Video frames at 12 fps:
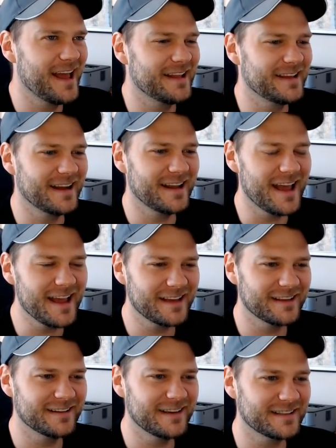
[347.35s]
Danny
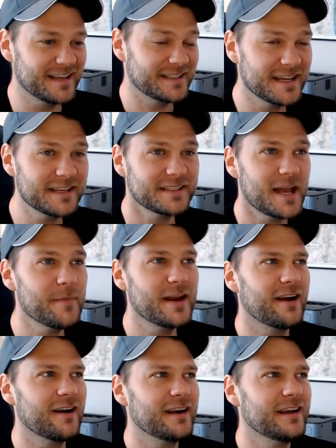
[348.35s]
Akin, it's, it's his
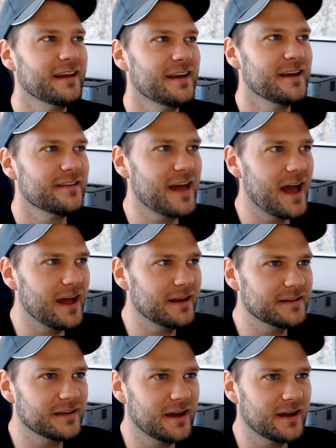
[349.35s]
seminary
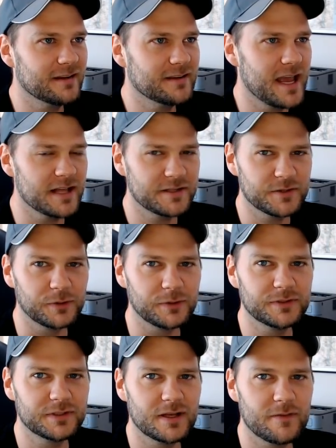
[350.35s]
that uh,
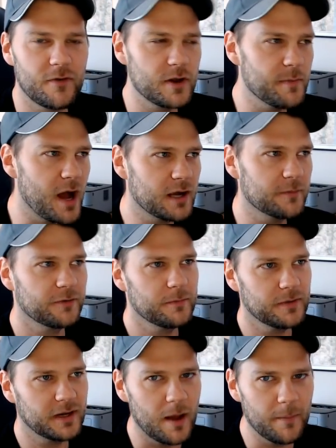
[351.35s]
canceled Voddie Baucham
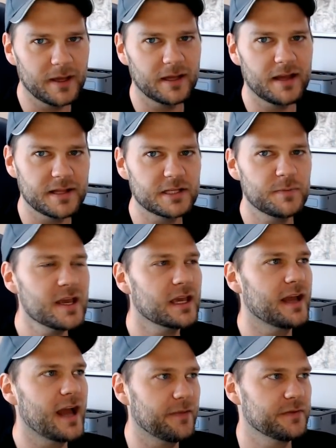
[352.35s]
from coming and
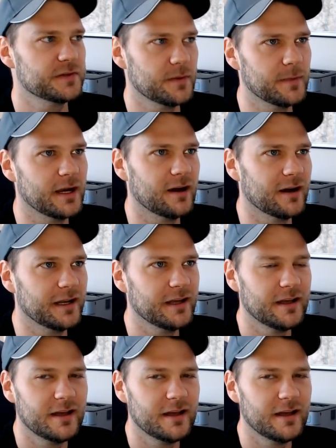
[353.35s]
speaking at the seminary